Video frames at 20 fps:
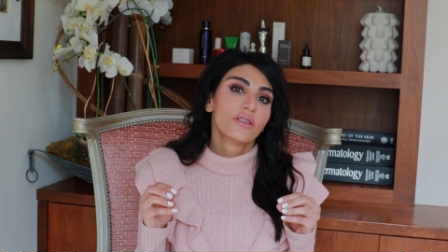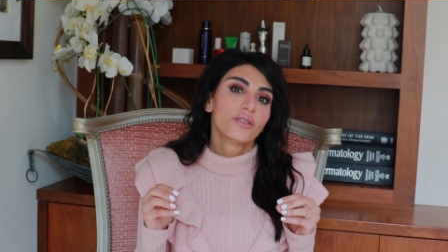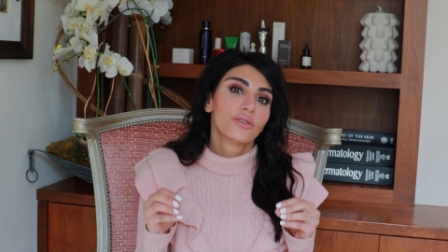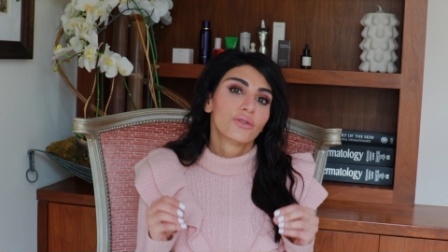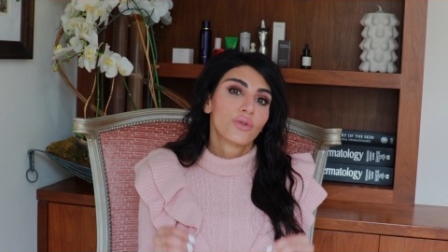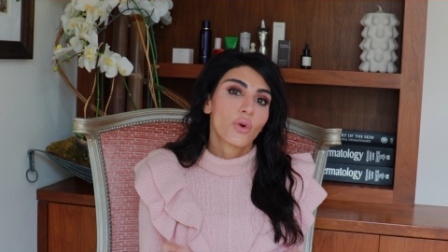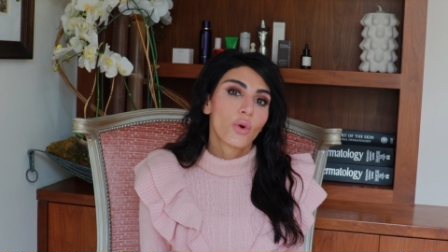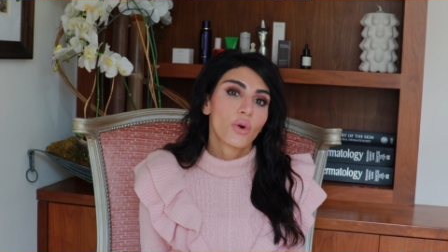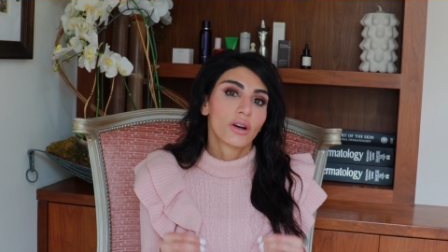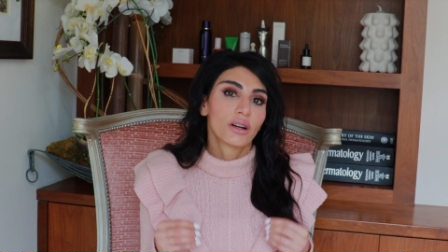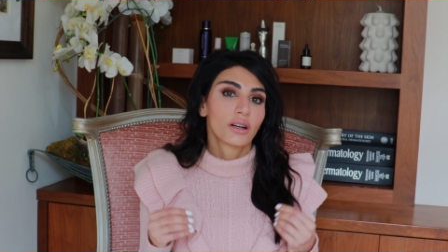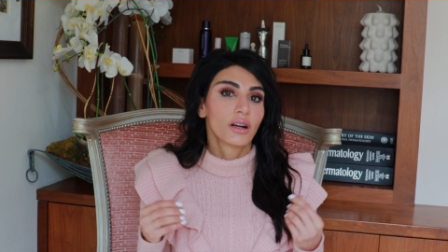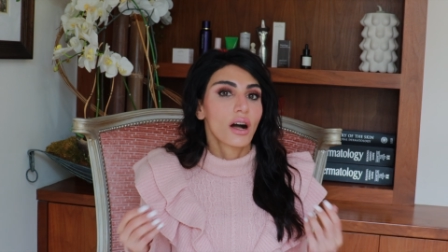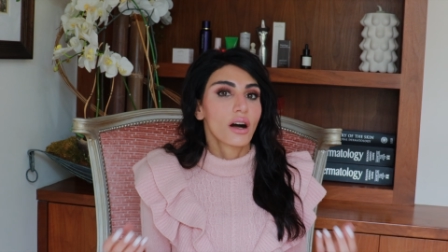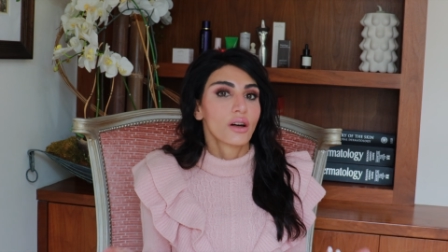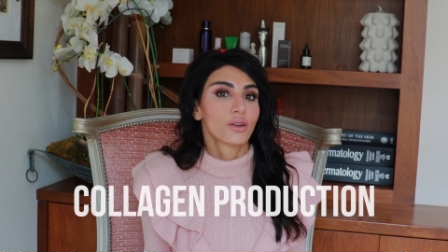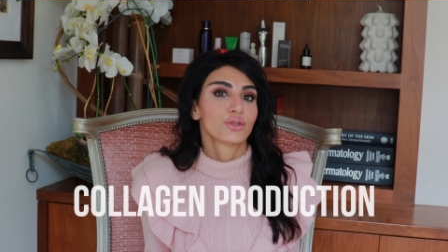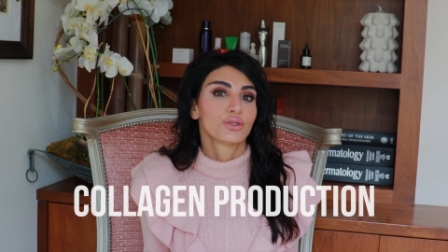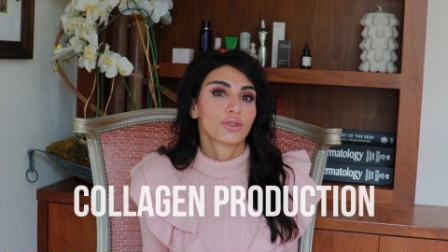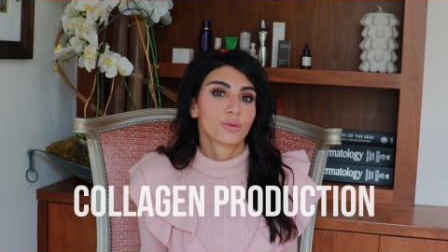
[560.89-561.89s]
for
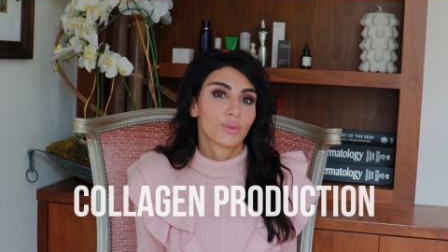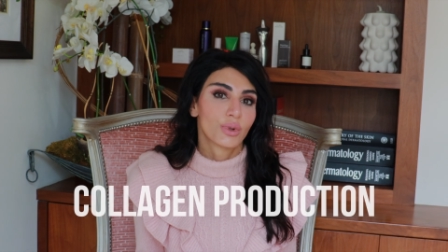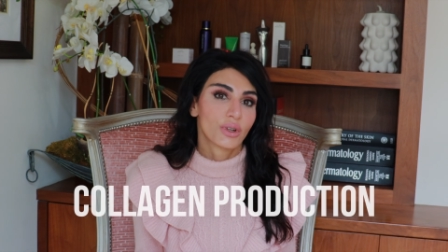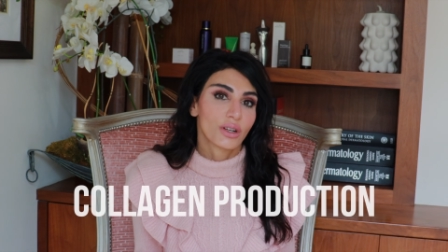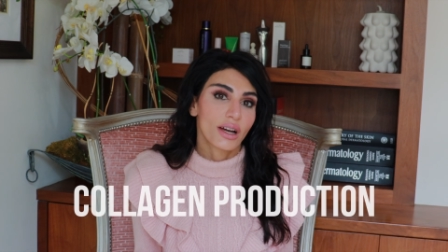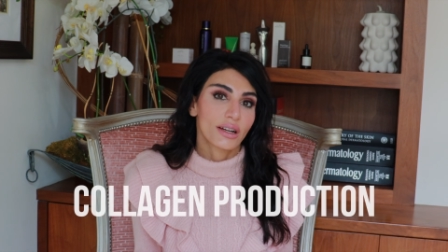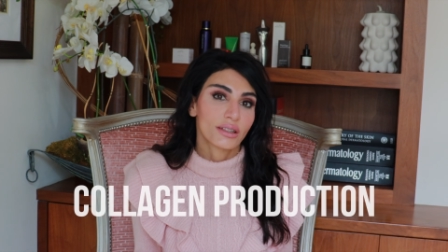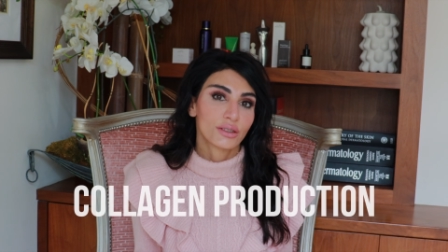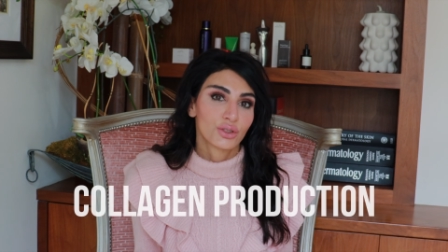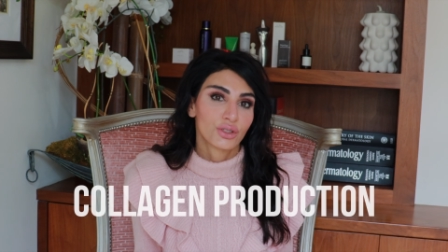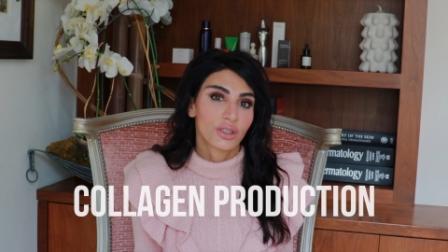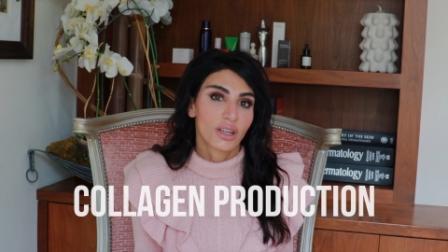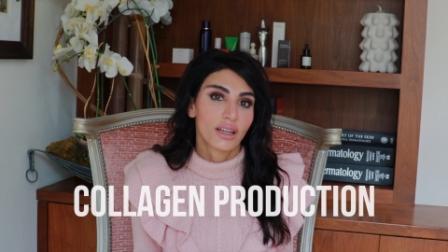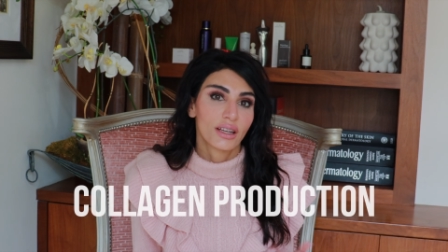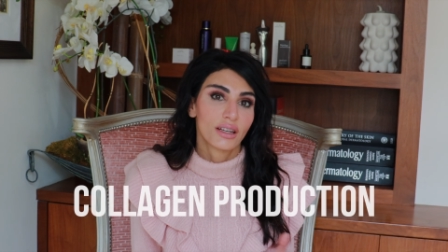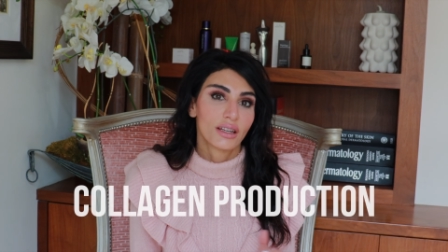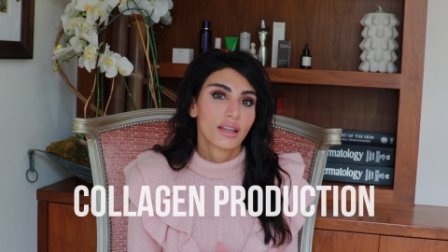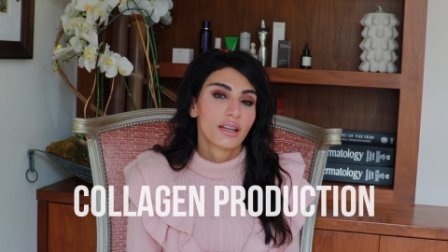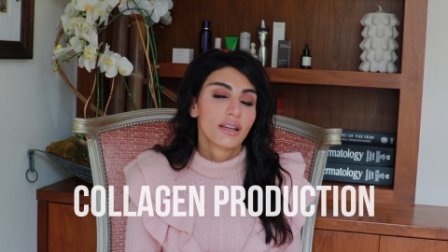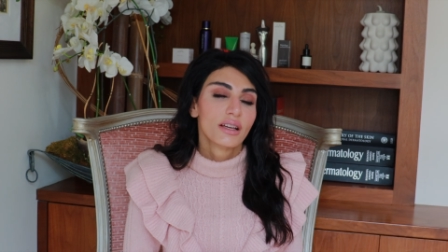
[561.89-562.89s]
collagen
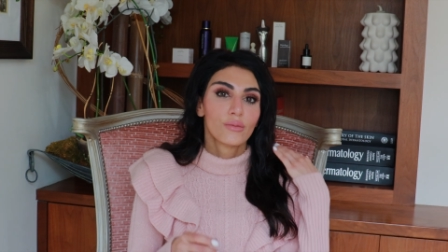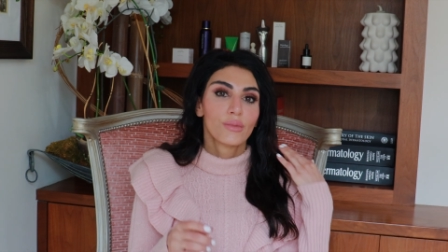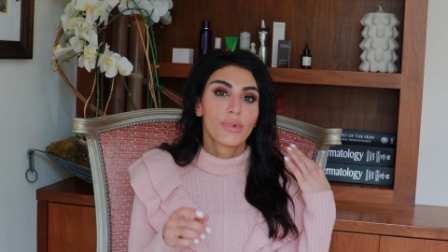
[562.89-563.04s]
production.